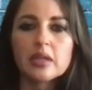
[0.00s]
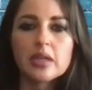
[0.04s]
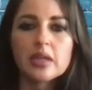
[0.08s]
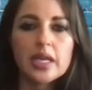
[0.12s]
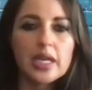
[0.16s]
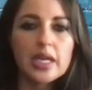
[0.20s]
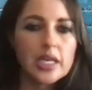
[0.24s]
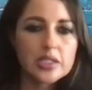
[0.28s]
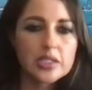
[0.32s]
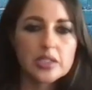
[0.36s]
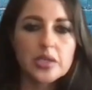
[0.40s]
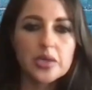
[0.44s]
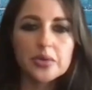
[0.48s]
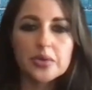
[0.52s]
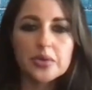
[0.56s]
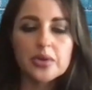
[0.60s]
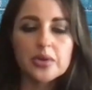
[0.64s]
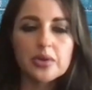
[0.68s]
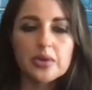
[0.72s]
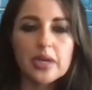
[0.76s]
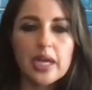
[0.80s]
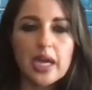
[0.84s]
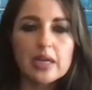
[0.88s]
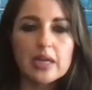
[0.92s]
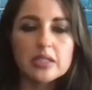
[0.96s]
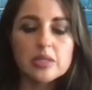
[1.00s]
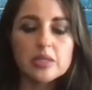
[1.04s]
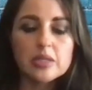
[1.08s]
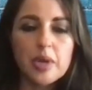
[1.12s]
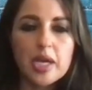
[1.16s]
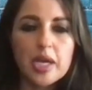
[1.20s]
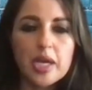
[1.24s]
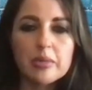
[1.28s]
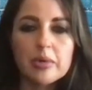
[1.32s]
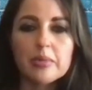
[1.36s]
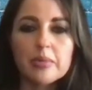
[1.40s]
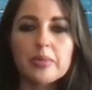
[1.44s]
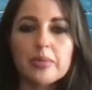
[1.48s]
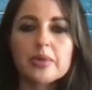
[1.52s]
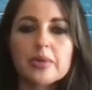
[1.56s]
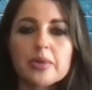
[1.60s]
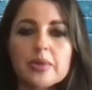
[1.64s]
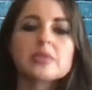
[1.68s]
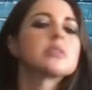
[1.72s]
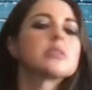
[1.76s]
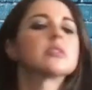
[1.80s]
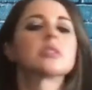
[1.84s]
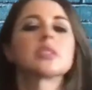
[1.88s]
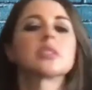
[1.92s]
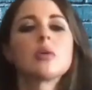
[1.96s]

an internal accounts payable person.